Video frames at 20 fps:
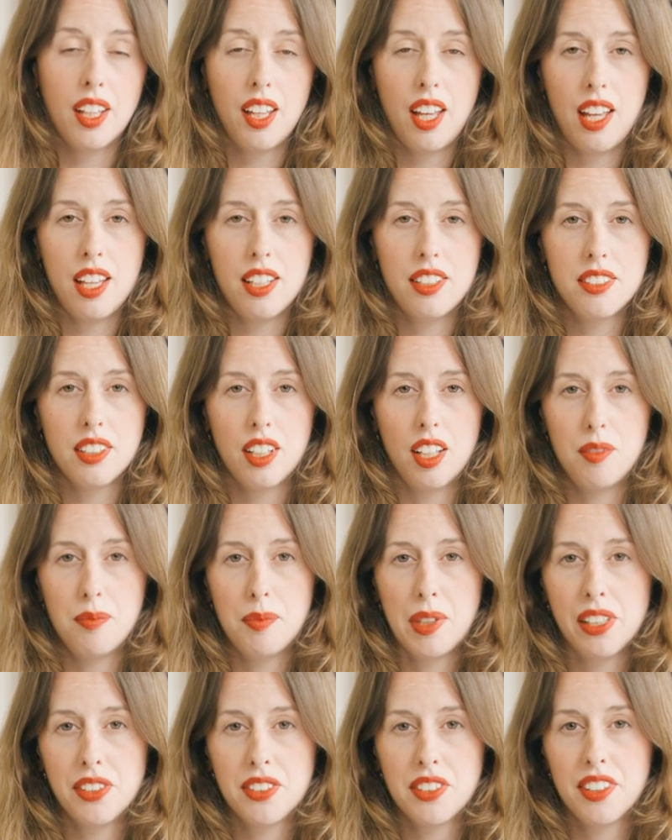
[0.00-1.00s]
ahead and
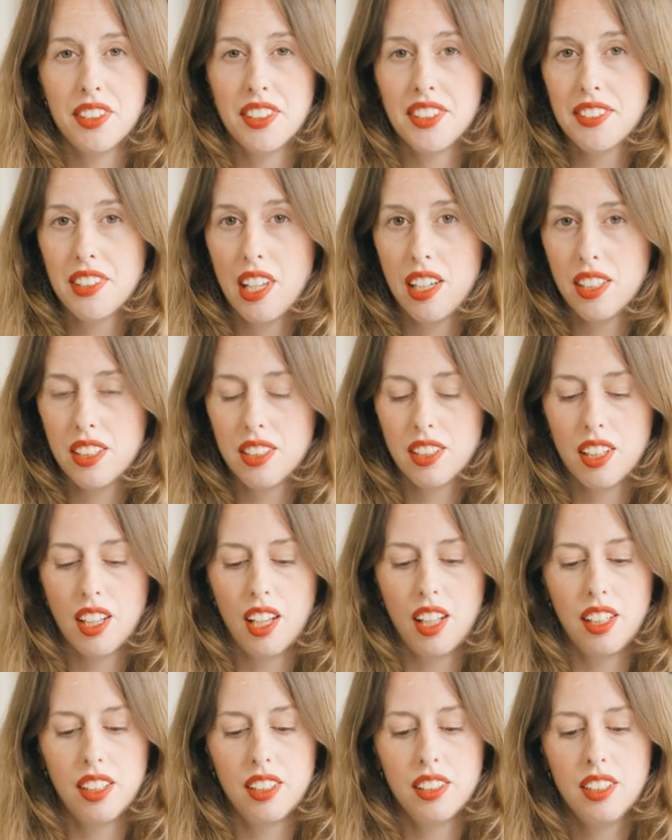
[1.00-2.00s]
melting the second
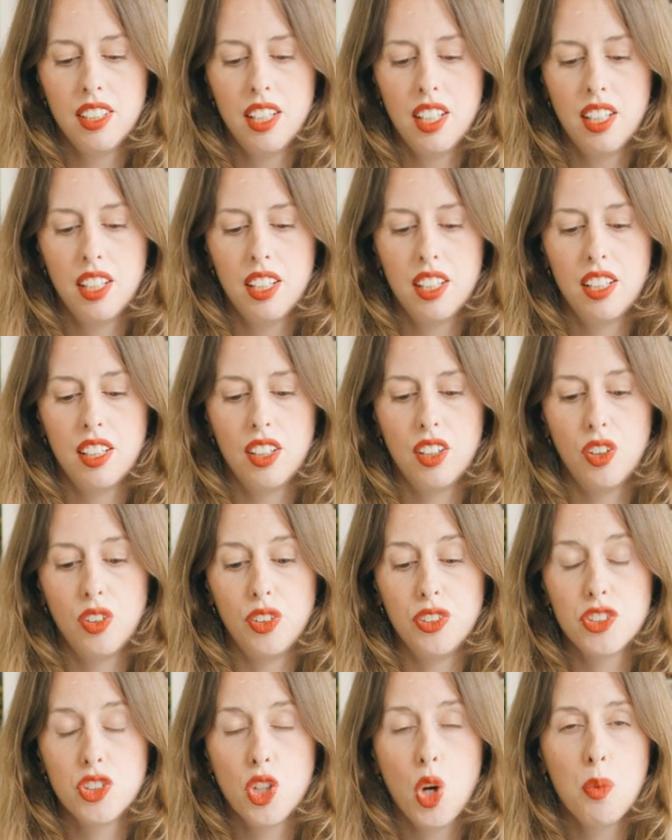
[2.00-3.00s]
colour
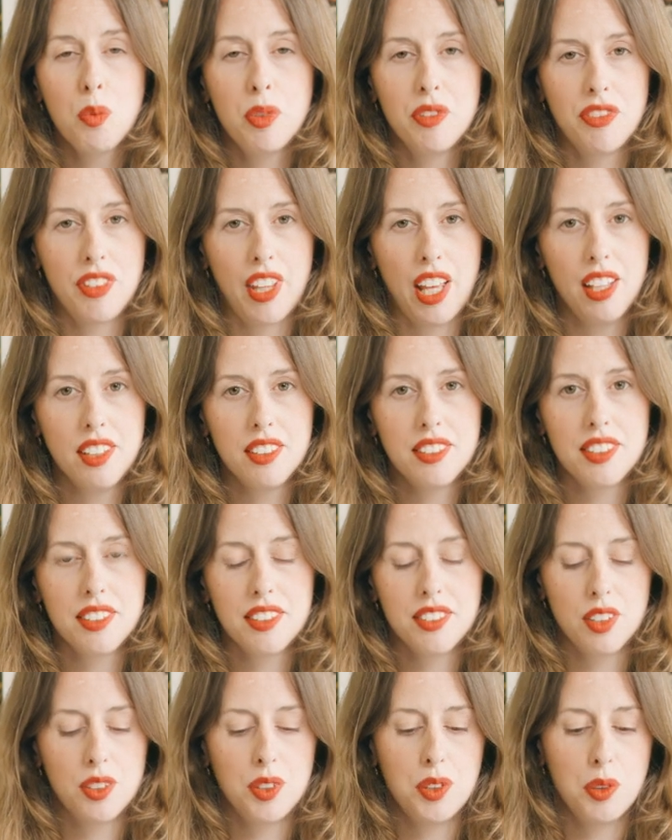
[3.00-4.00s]
on top of that.
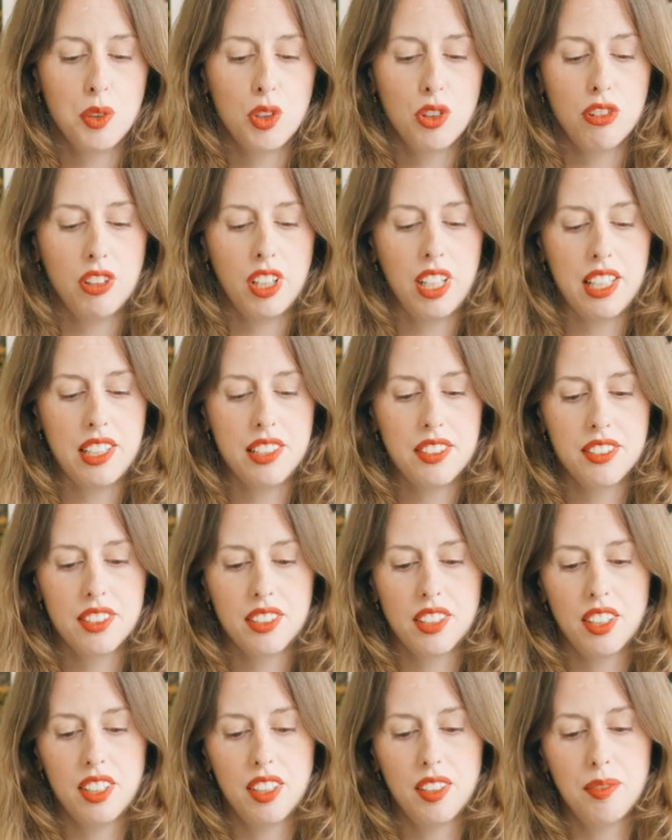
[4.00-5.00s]
So you create
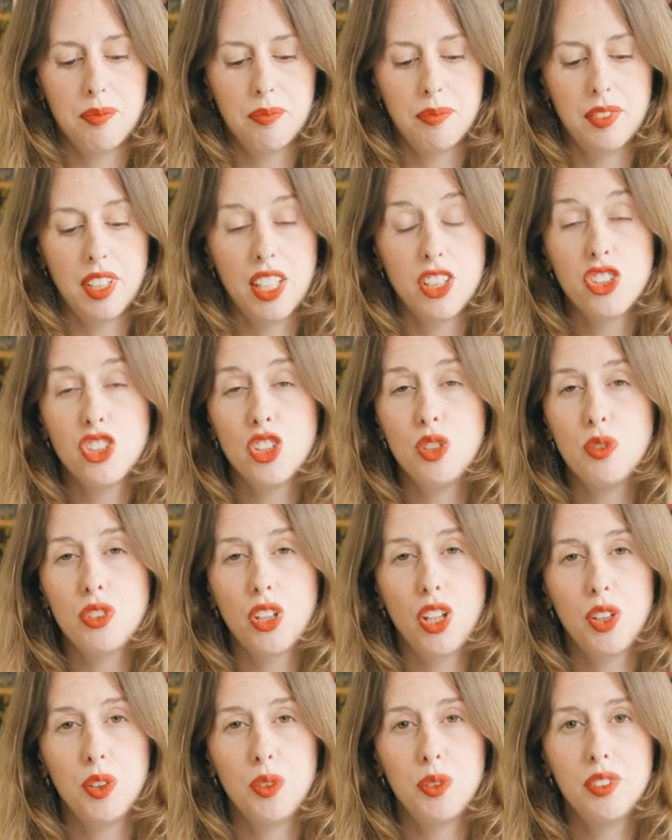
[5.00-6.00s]
a
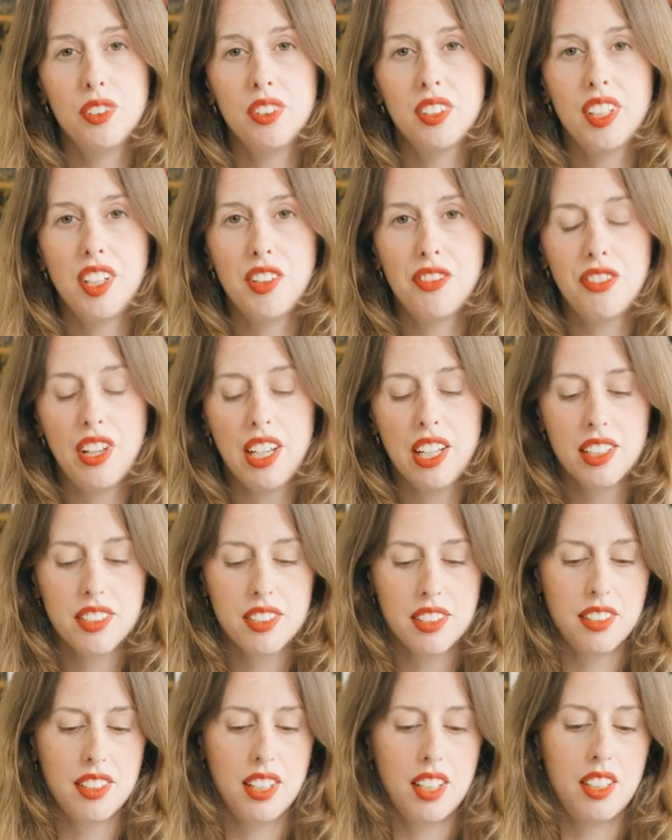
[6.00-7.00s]
two-tone
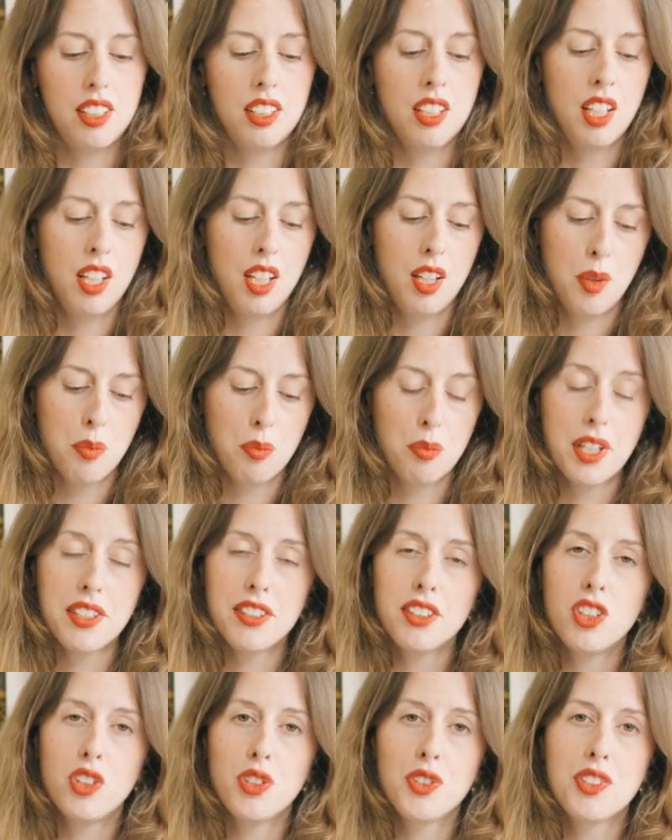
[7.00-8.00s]
effect, and then
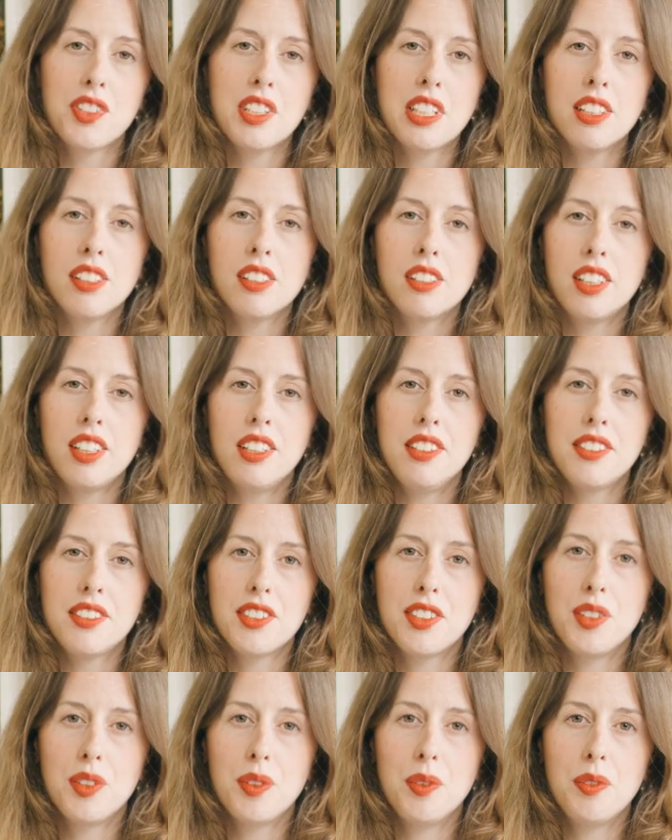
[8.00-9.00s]
pressing your seal
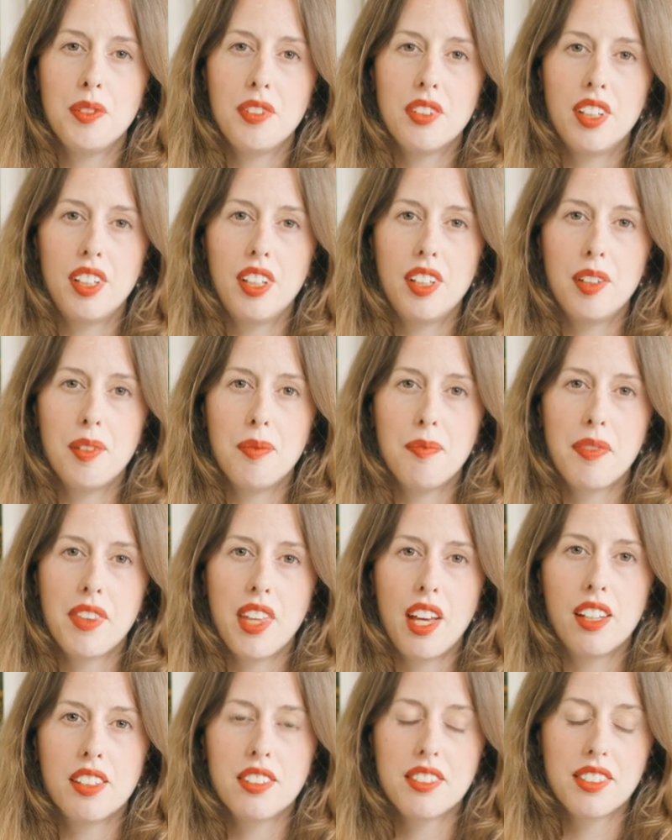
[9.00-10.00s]
into that